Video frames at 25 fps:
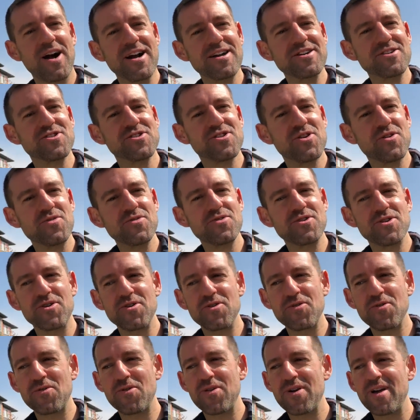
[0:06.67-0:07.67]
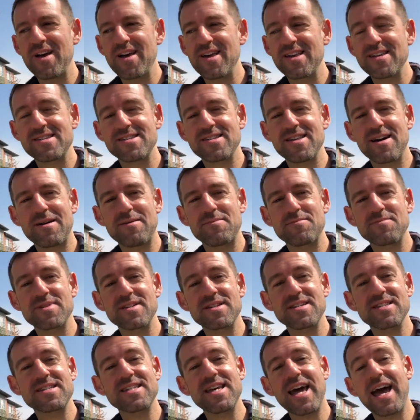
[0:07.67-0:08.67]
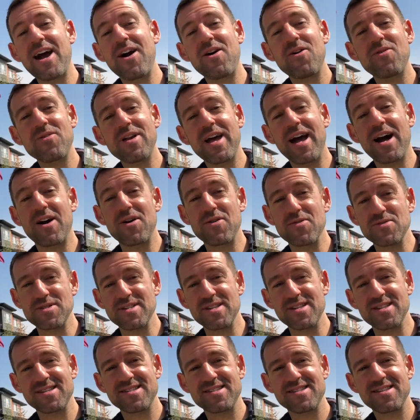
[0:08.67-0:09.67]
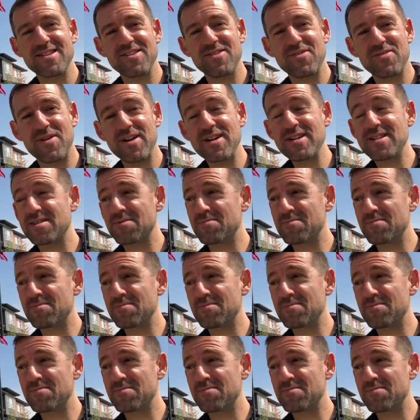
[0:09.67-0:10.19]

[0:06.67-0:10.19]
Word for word: I showed you some townhouses, right?